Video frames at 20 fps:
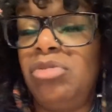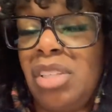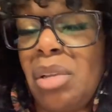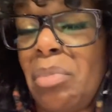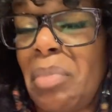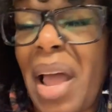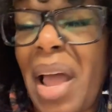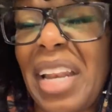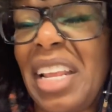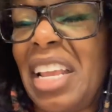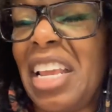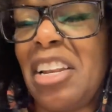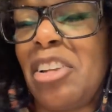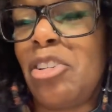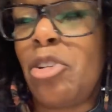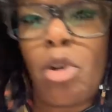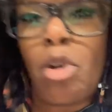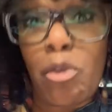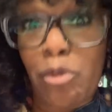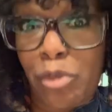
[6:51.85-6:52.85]
somebody hit
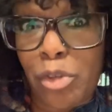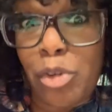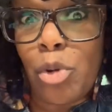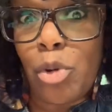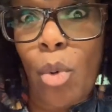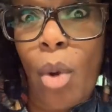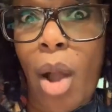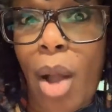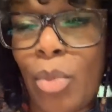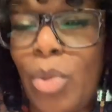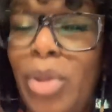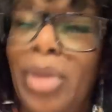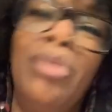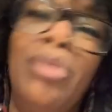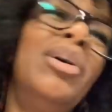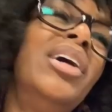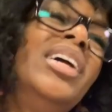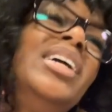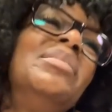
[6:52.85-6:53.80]
a nerve. You know I will.